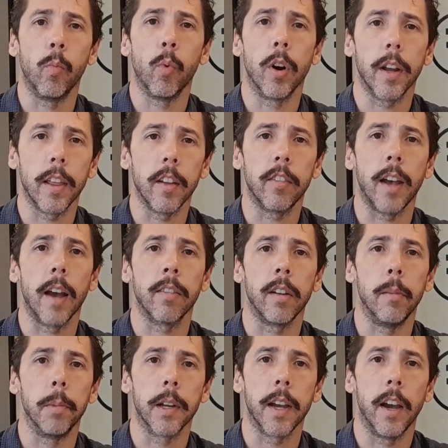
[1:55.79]
What are the tax
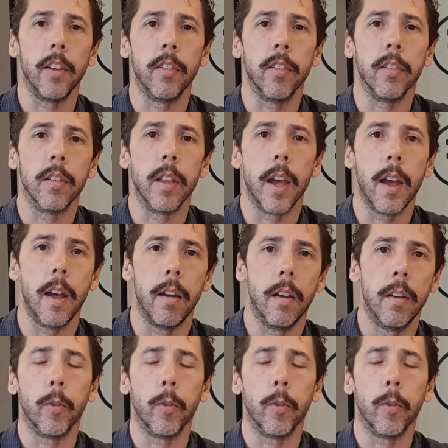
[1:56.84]
implications there?